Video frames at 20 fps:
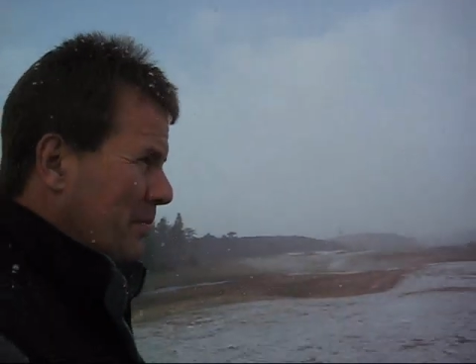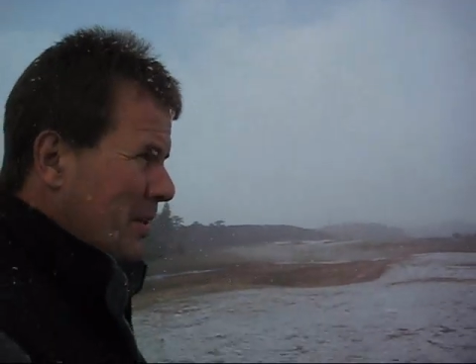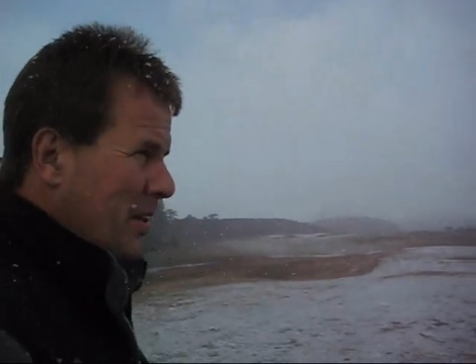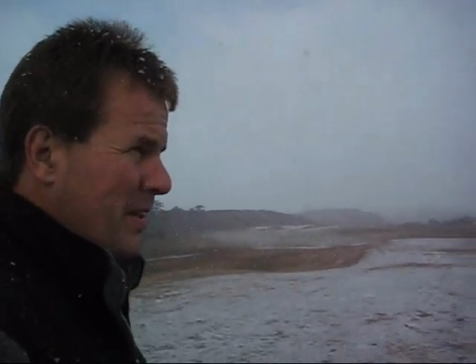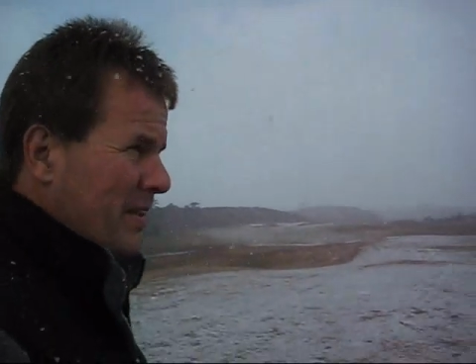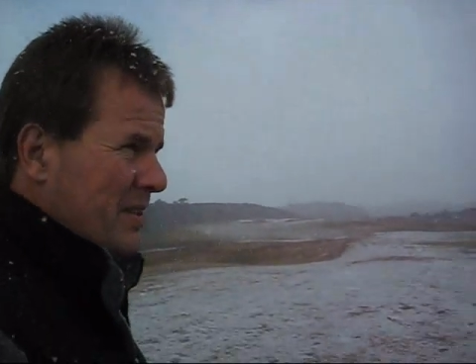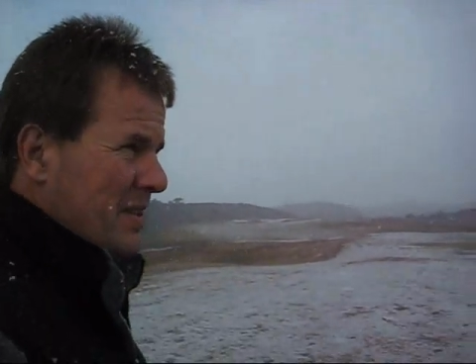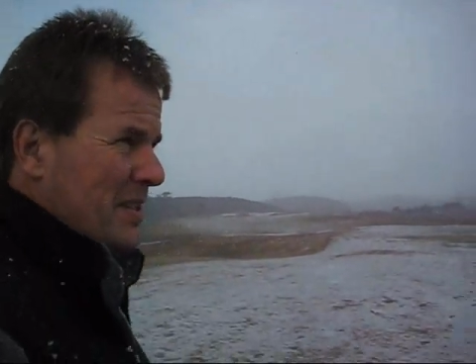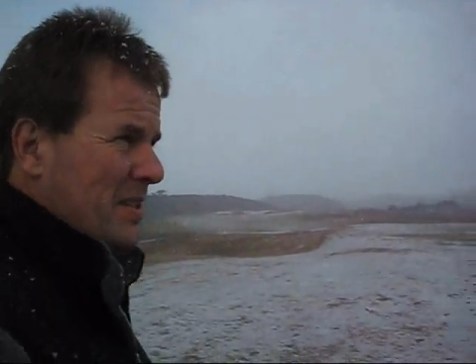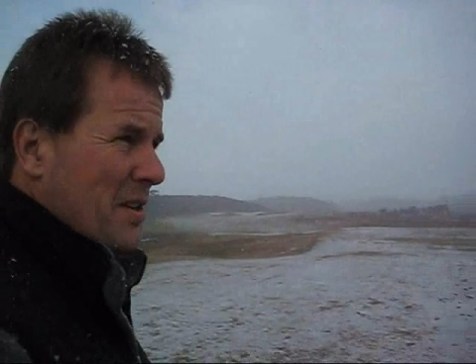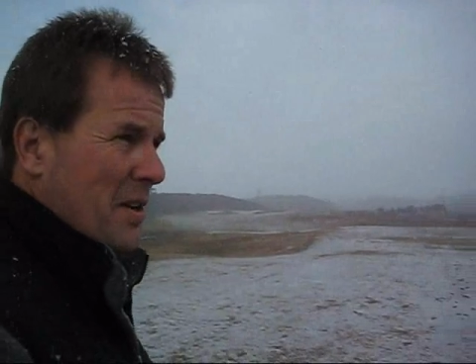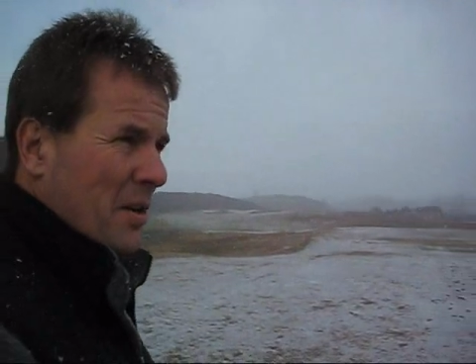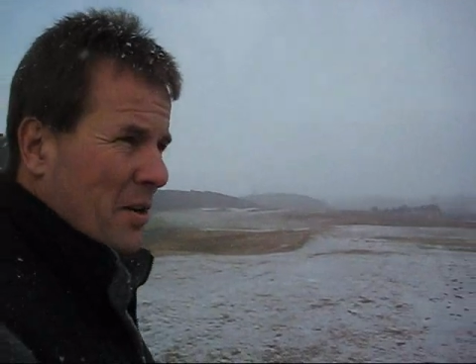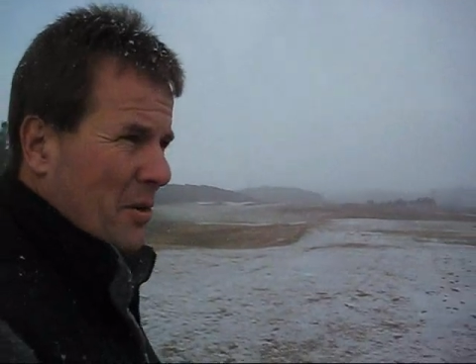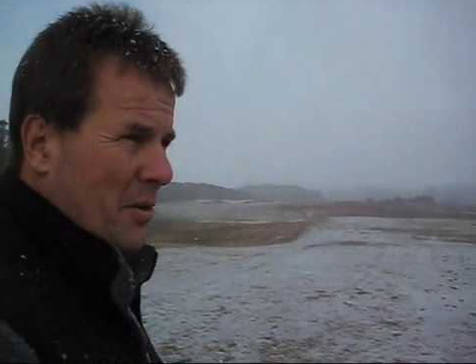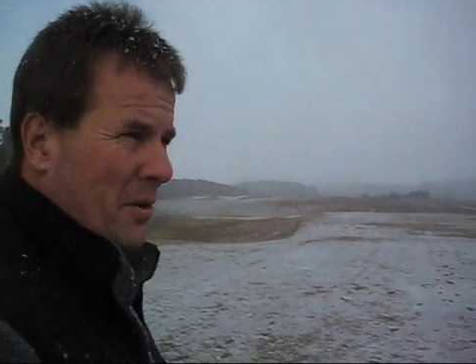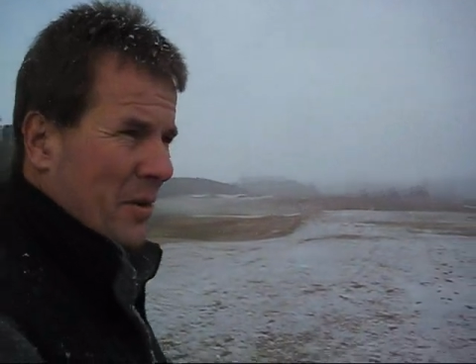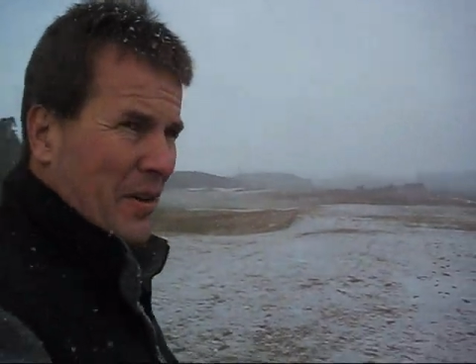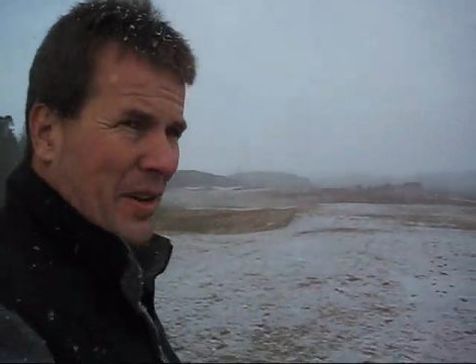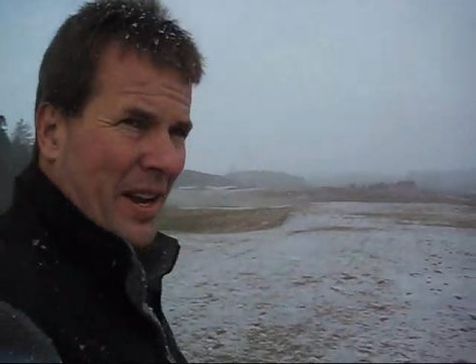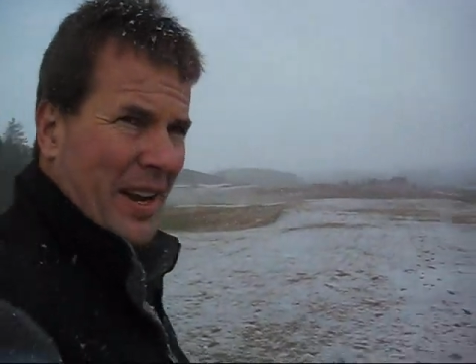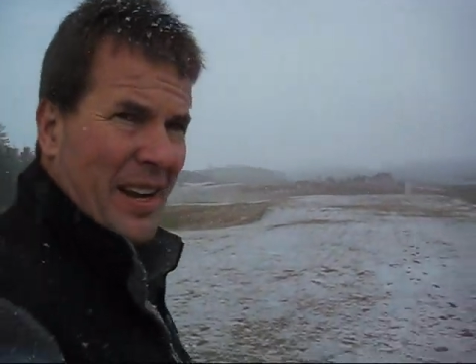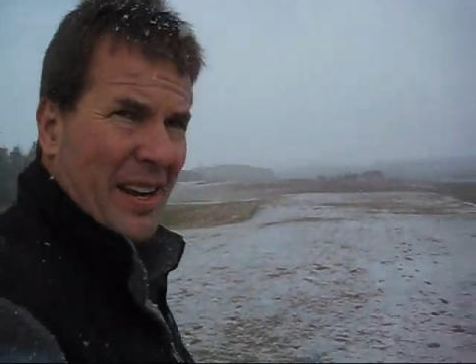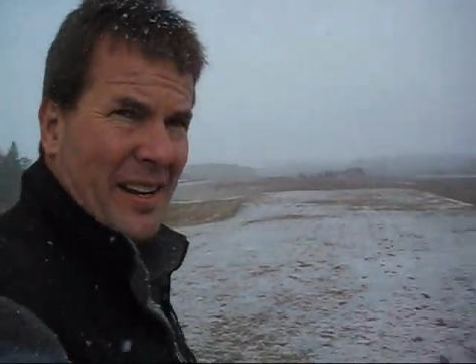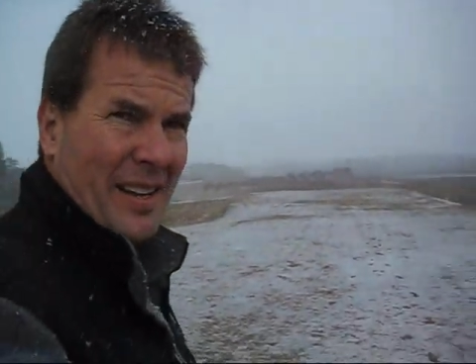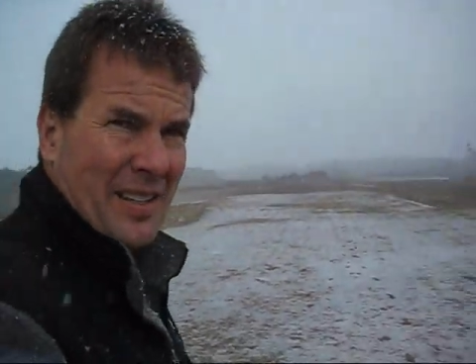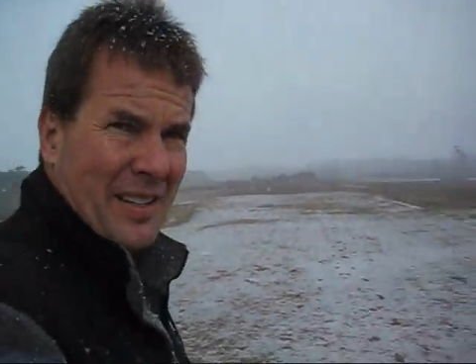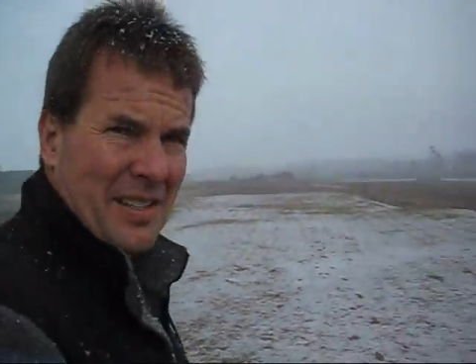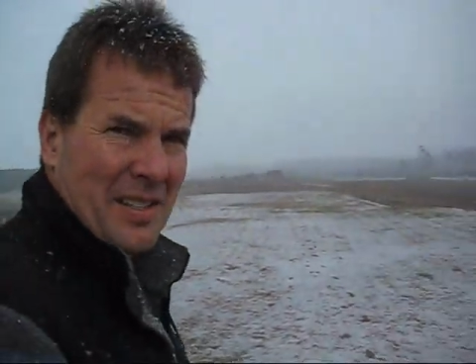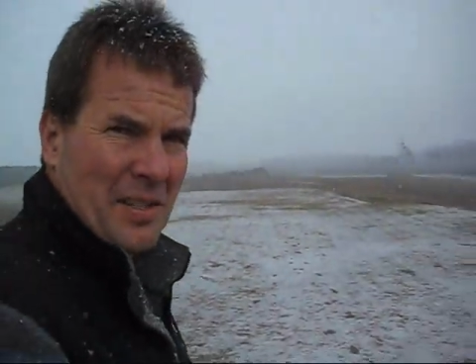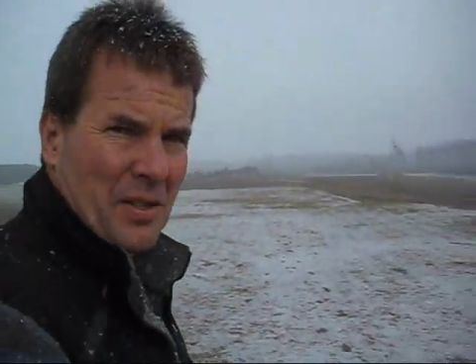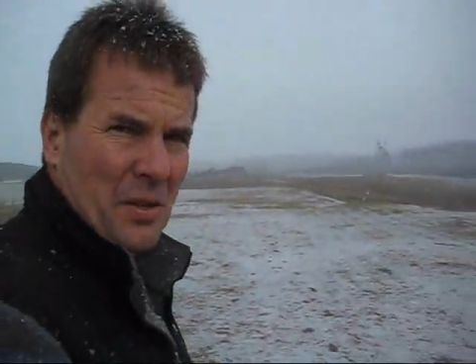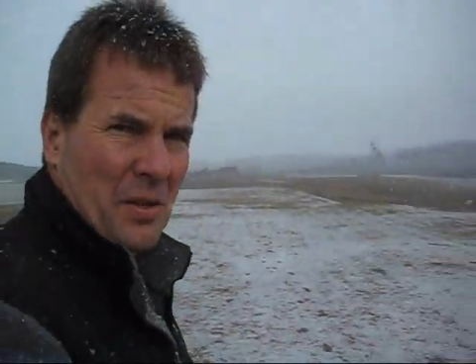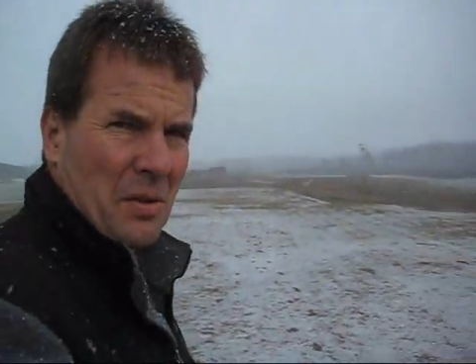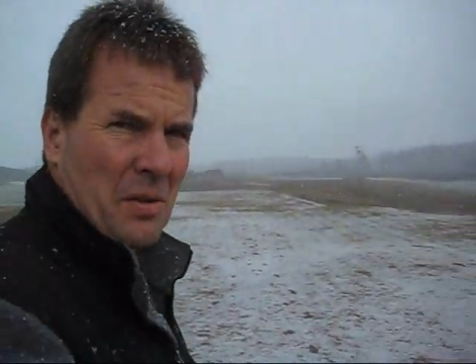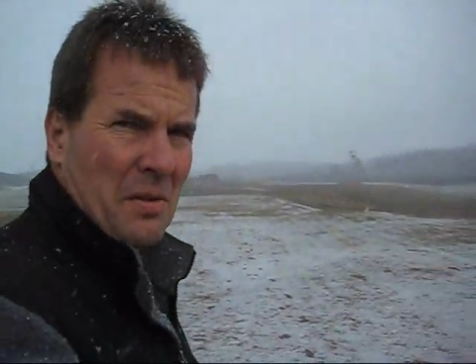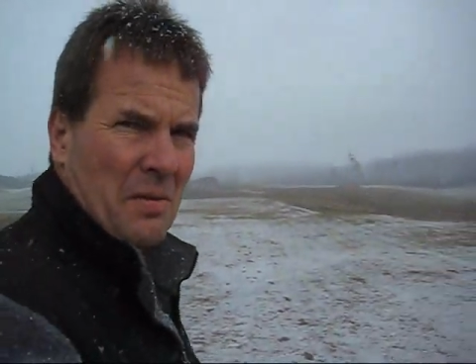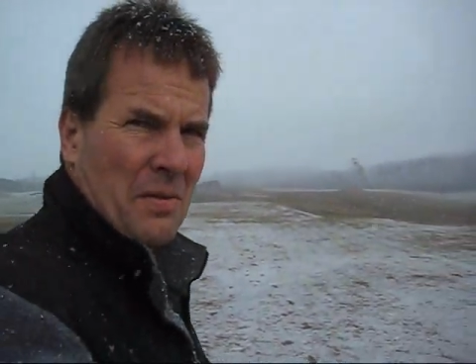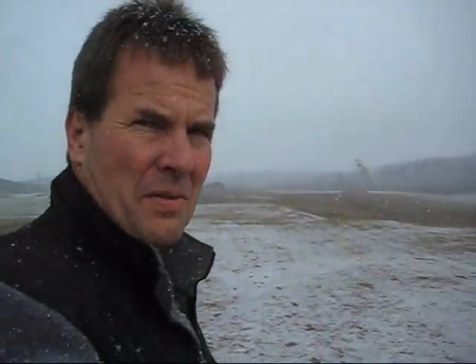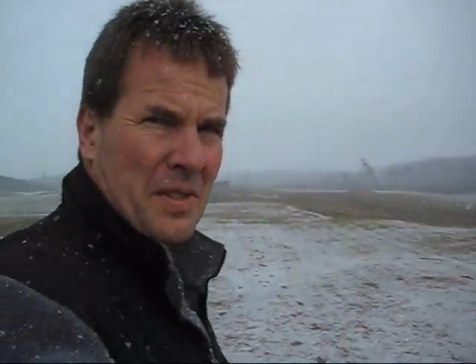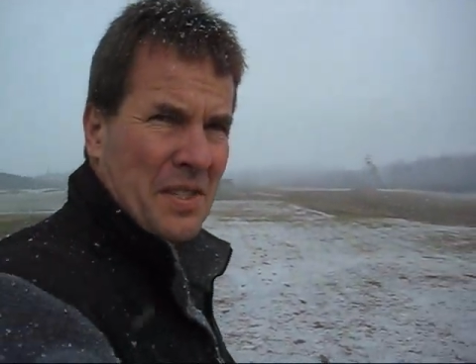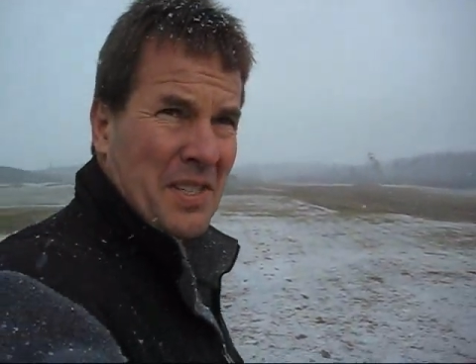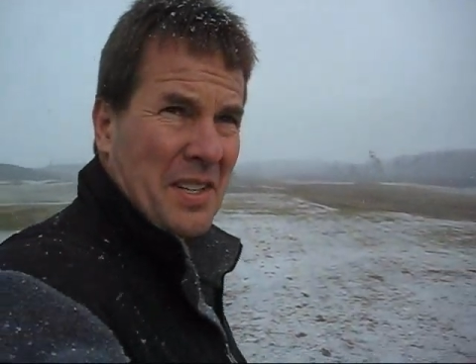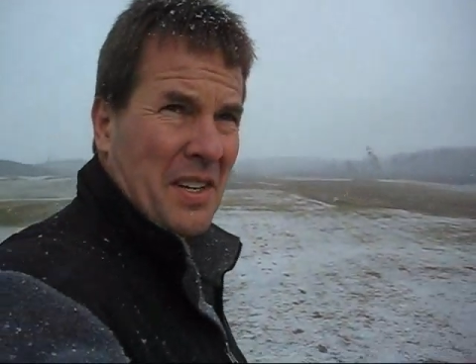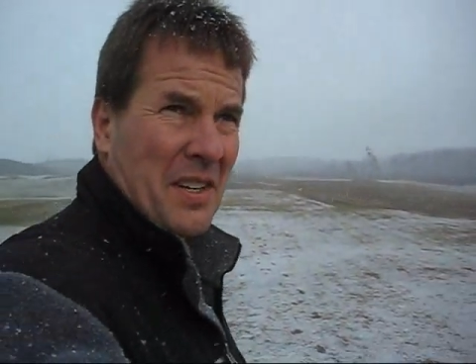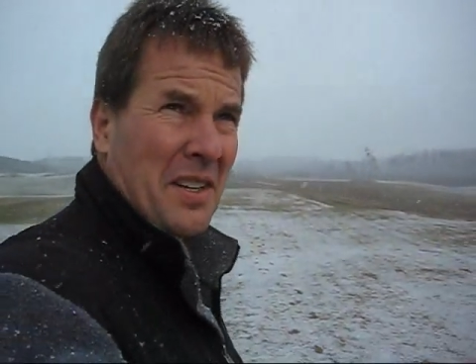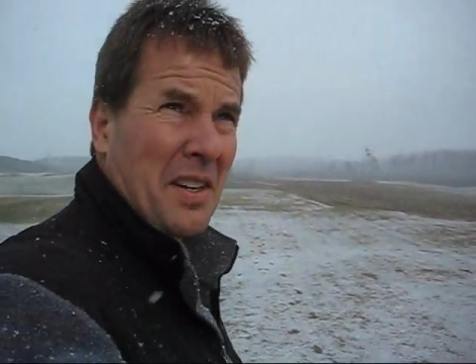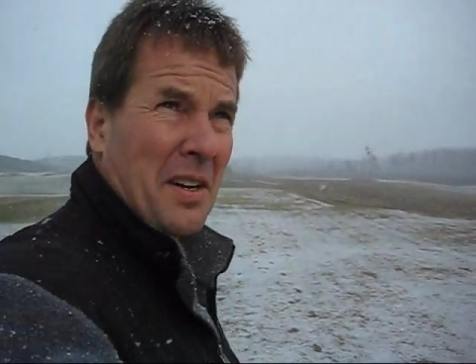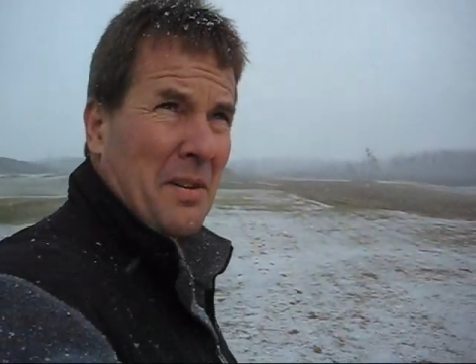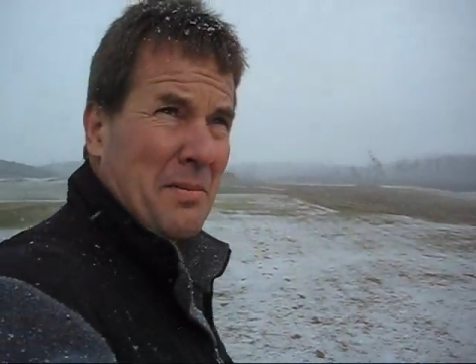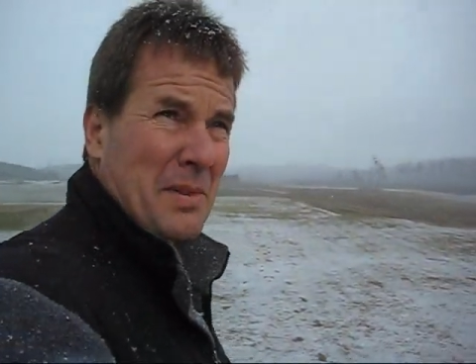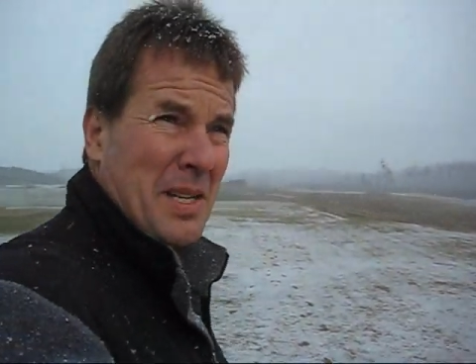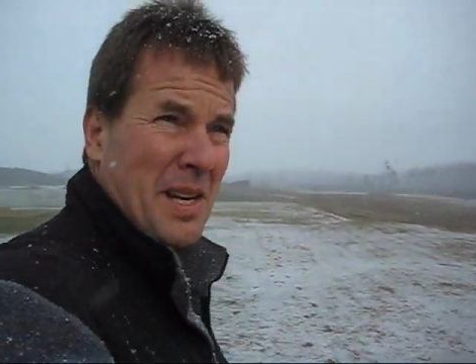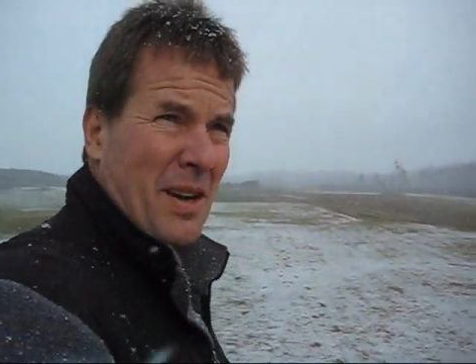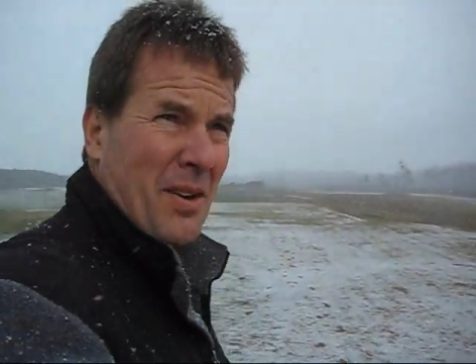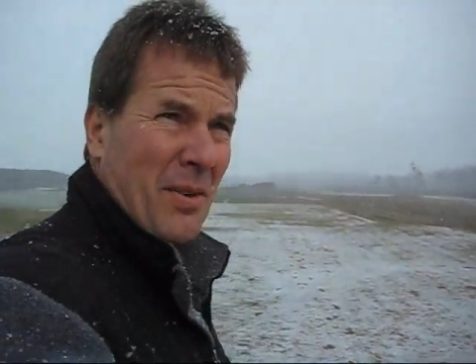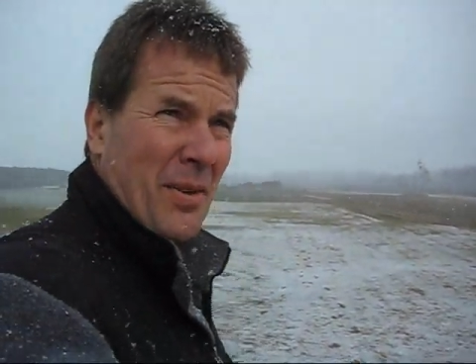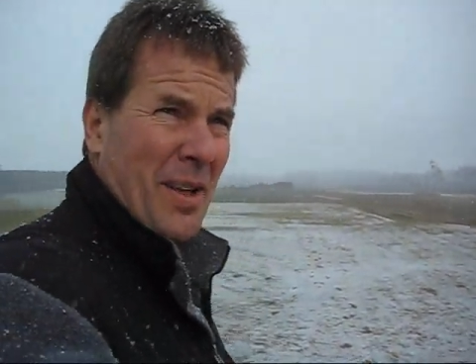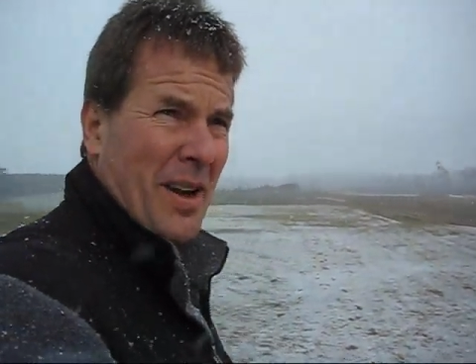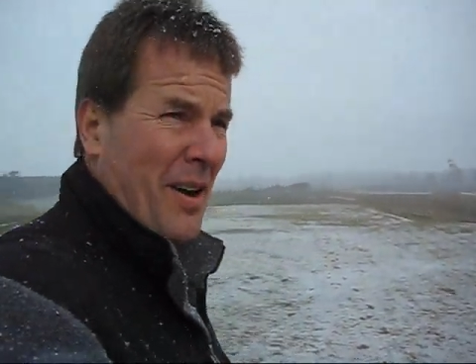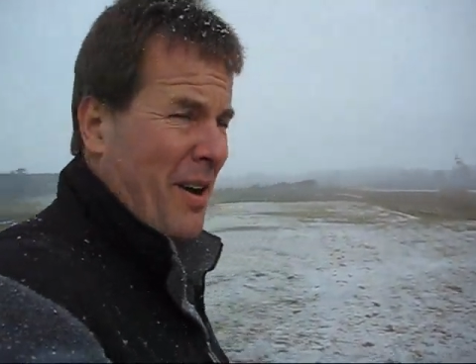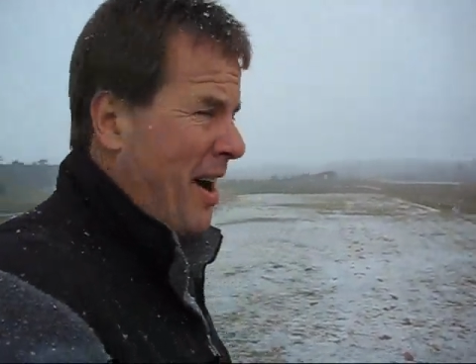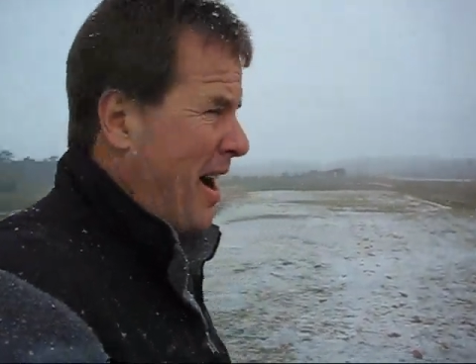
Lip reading: bit of the snow and the haze. So if the sun comes out with how